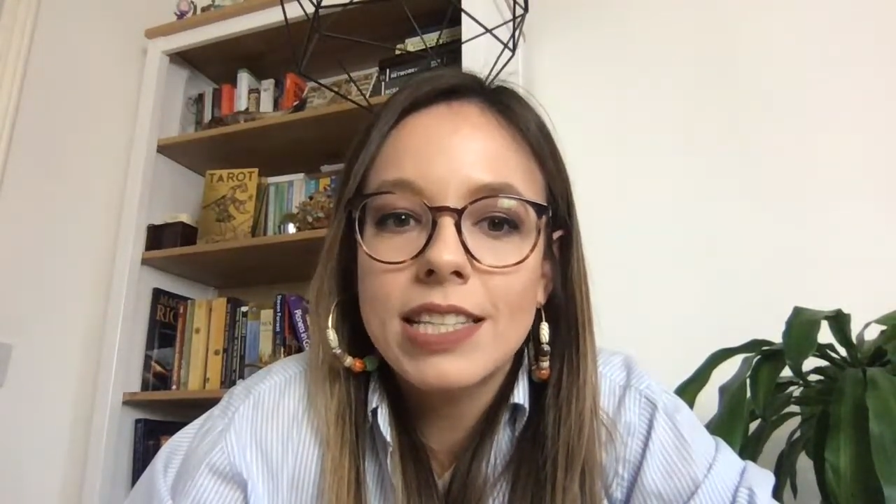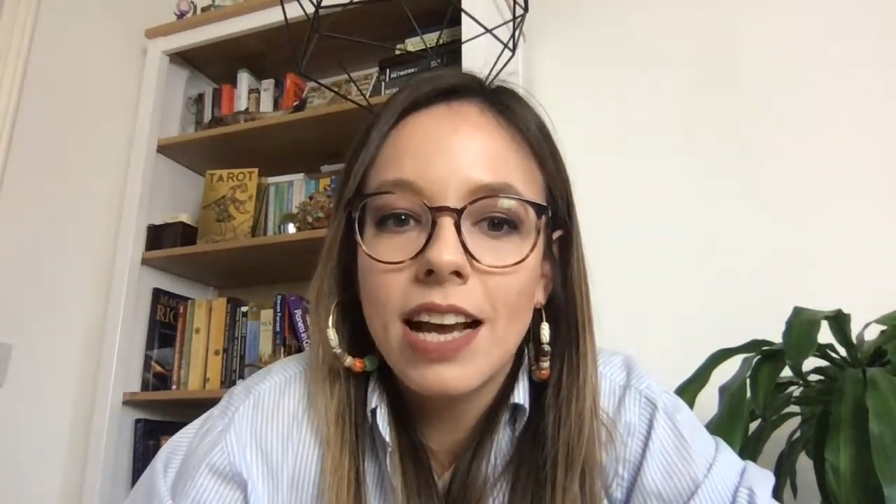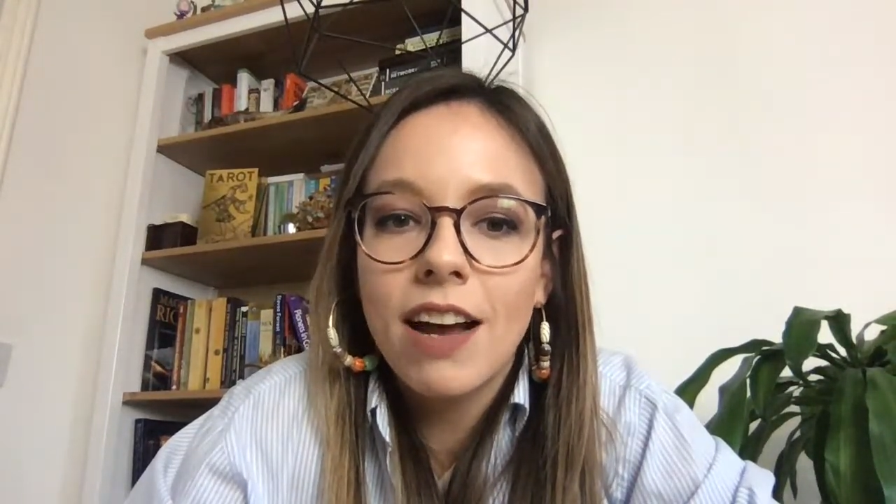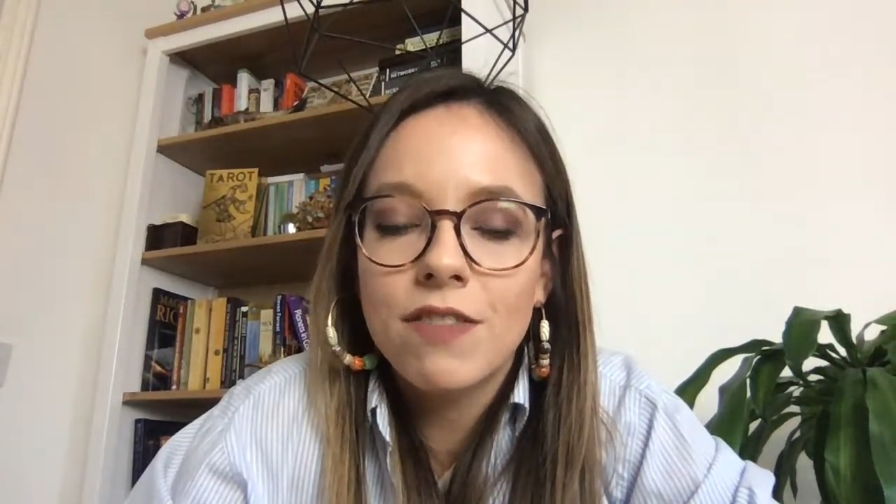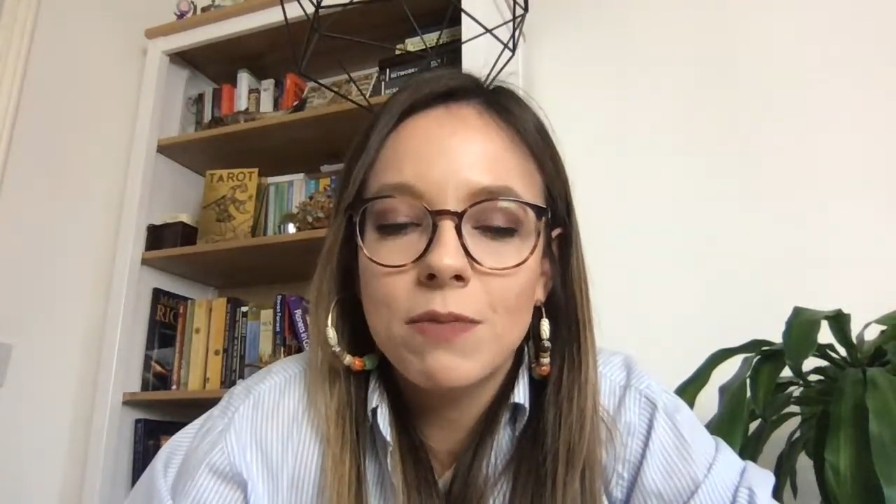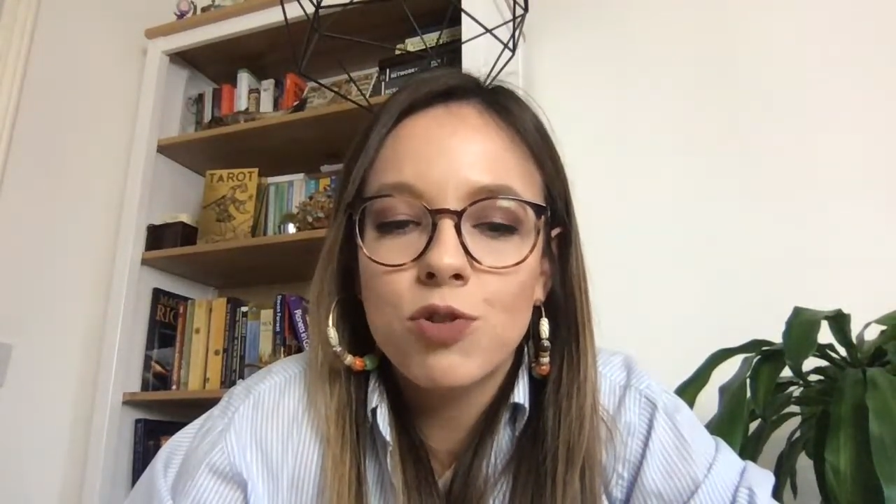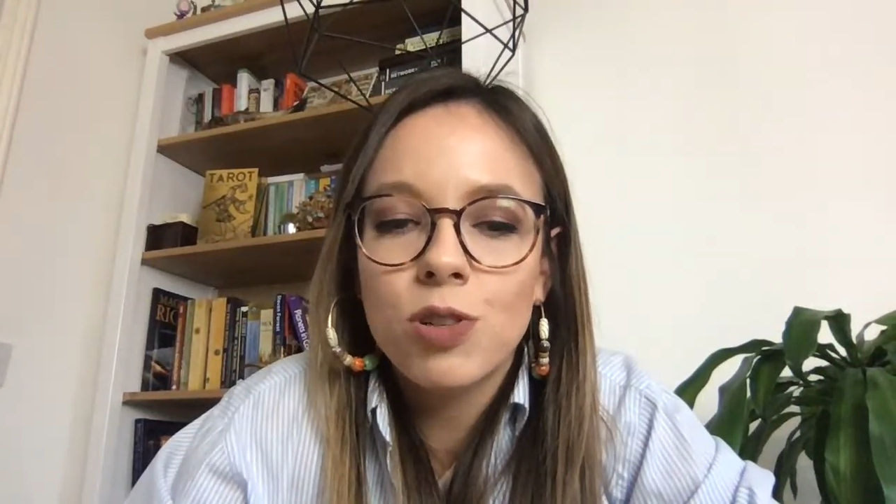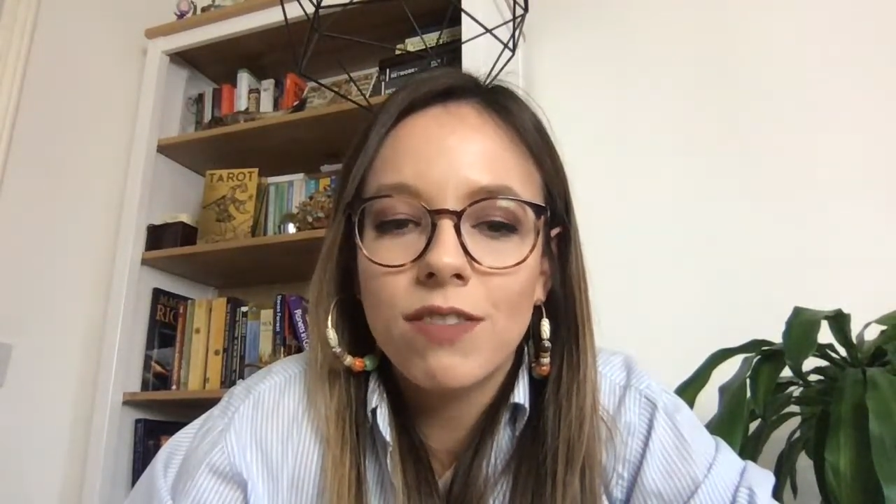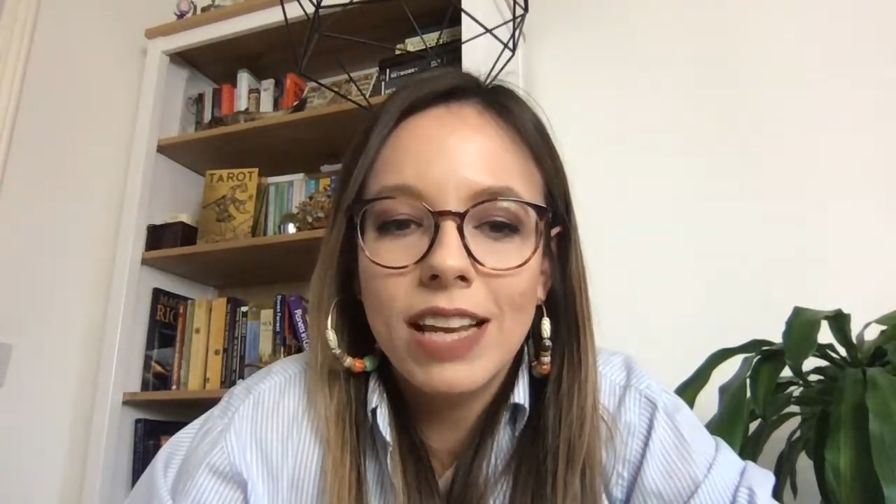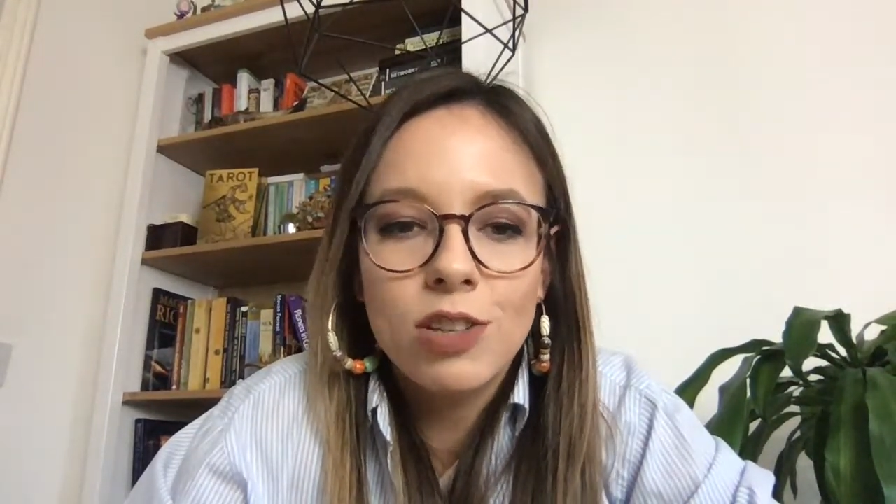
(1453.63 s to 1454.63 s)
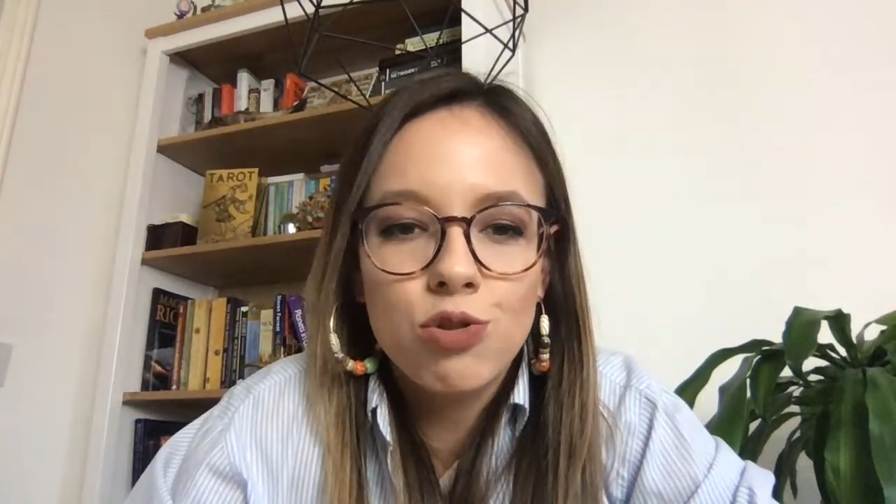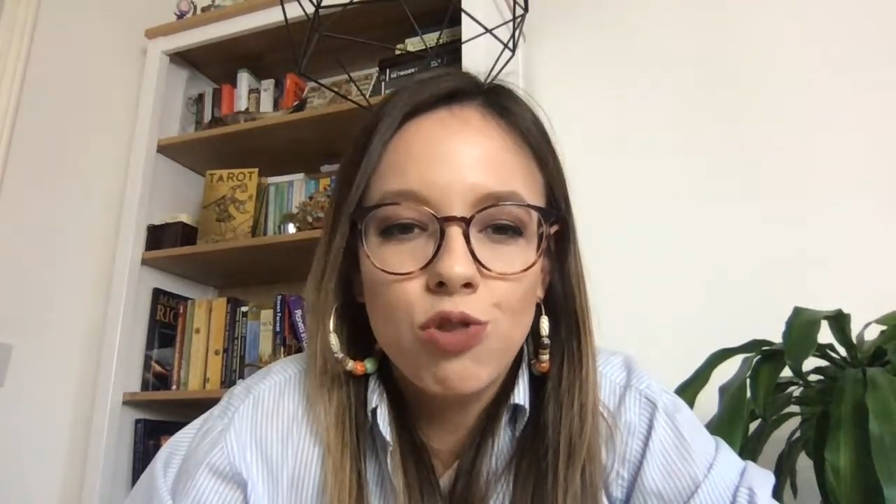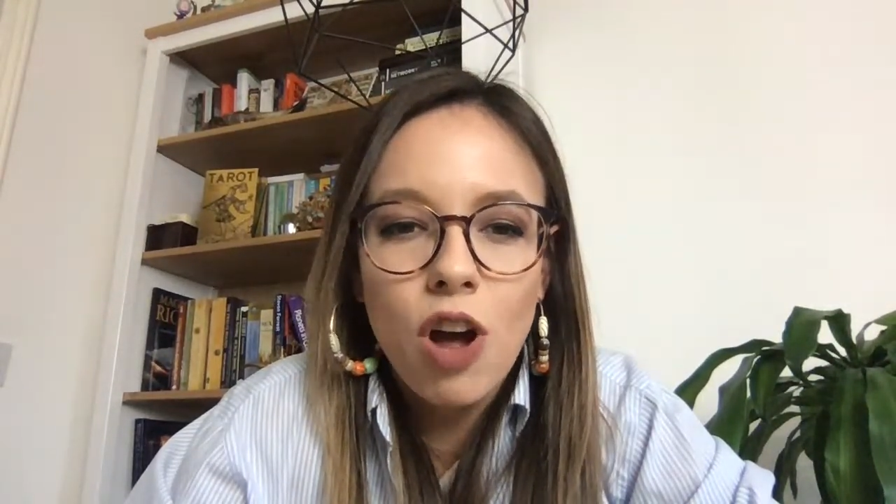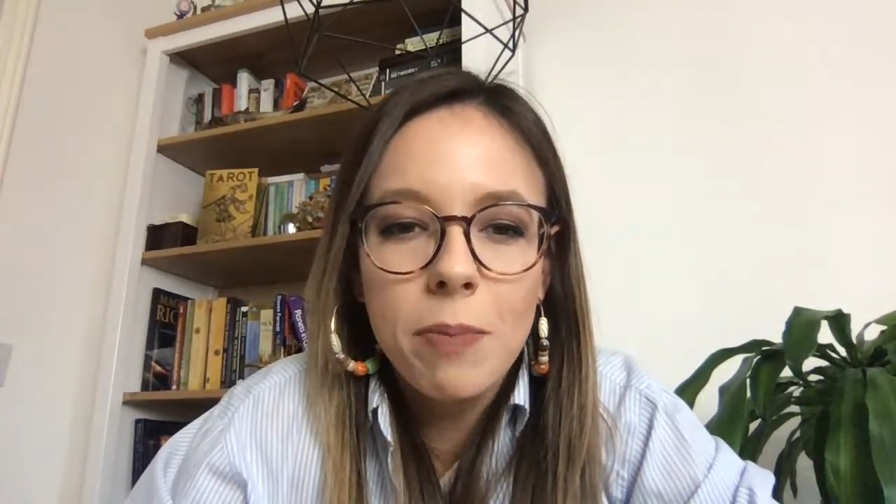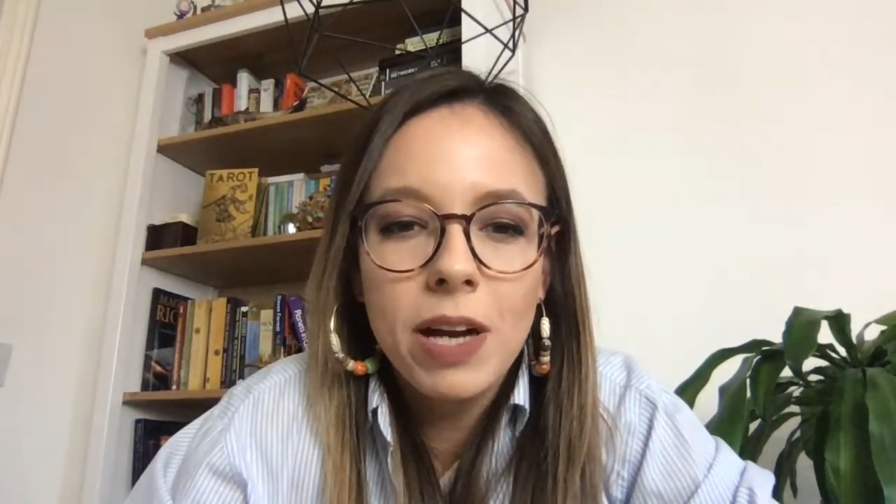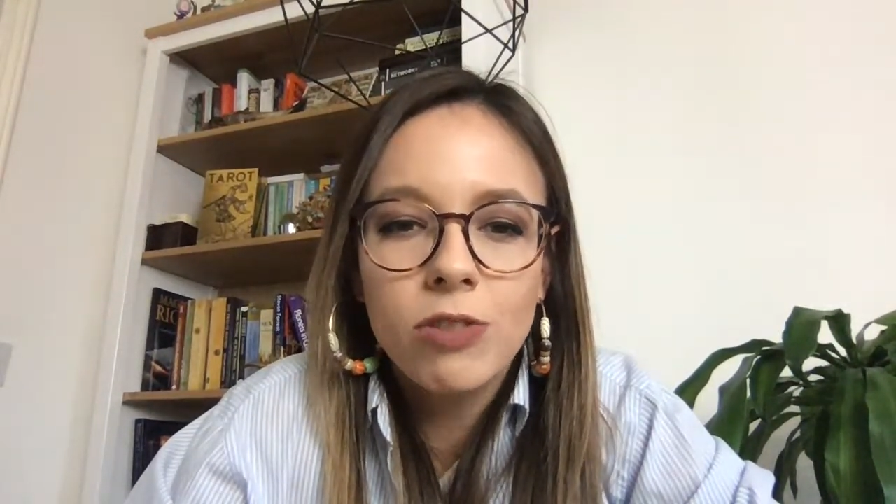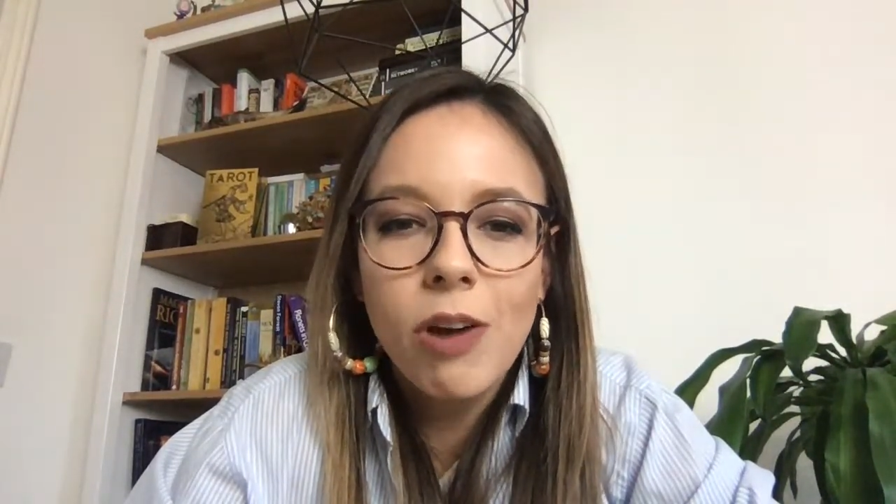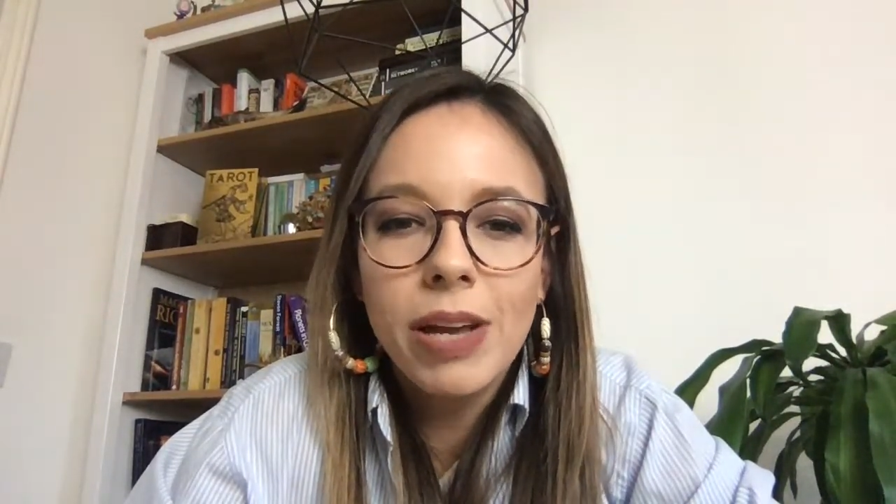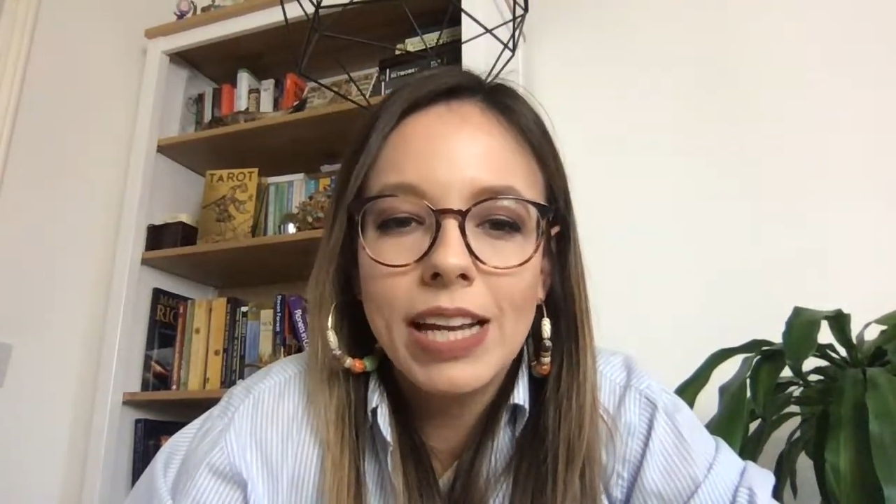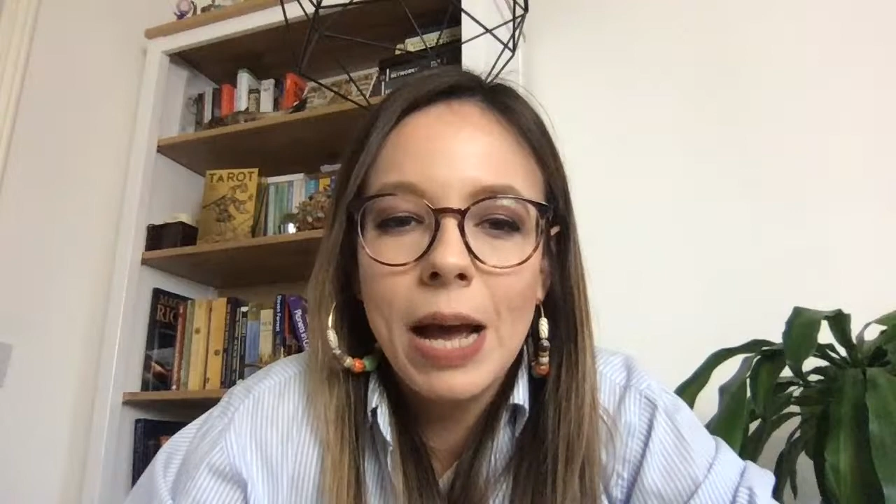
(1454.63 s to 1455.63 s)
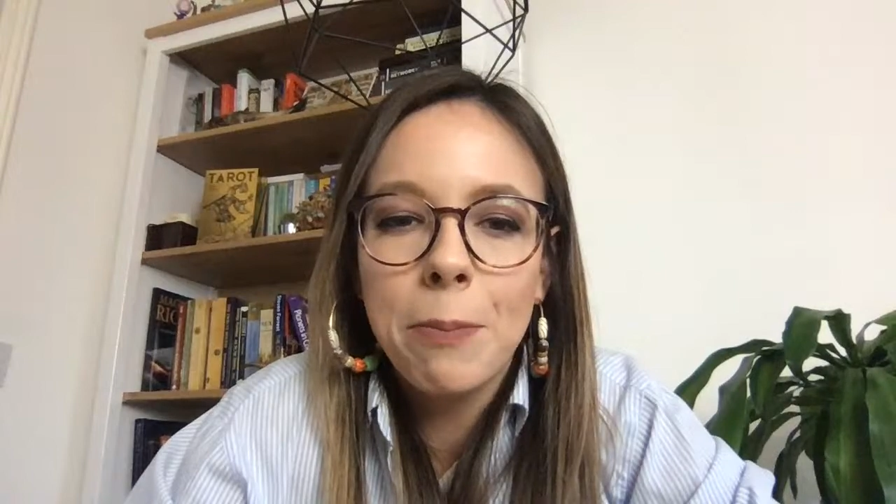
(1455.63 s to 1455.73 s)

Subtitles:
of some sort of like trauma growing up,